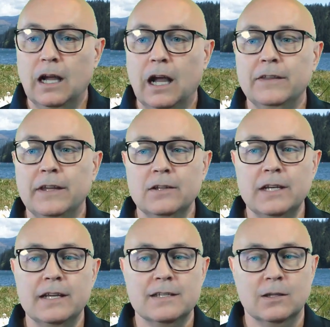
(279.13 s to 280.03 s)
On the other
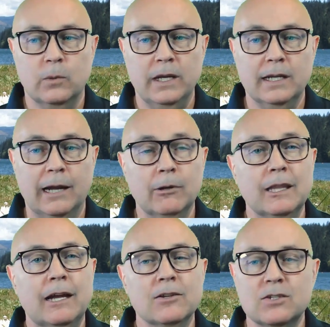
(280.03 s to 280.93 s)
days of the week, I would
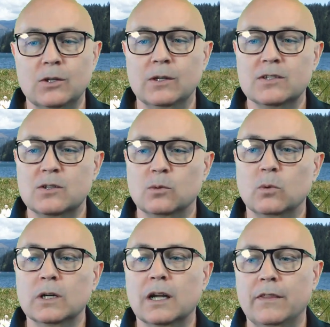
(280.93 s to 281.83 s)
allow students to
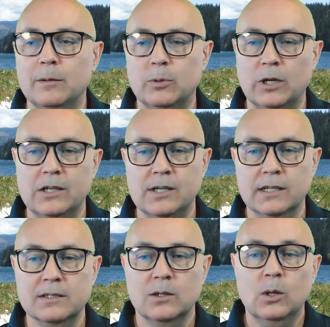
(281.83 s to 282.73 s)
work on their
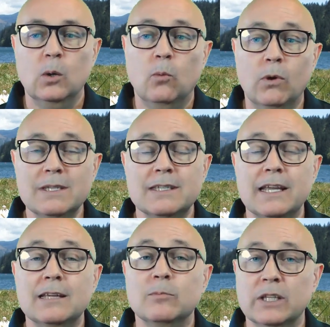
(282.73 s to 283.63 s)
projects once they
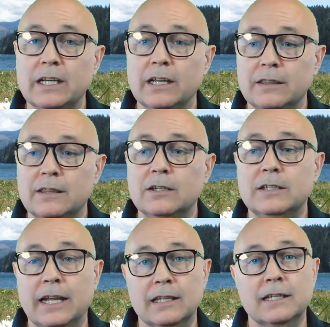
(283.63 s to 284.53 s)
completed their
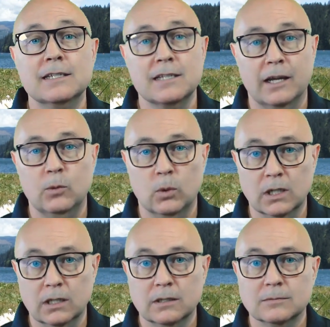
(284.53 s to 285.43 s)
daily assigned
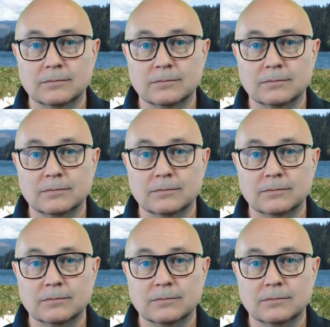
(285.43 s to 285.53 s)
work.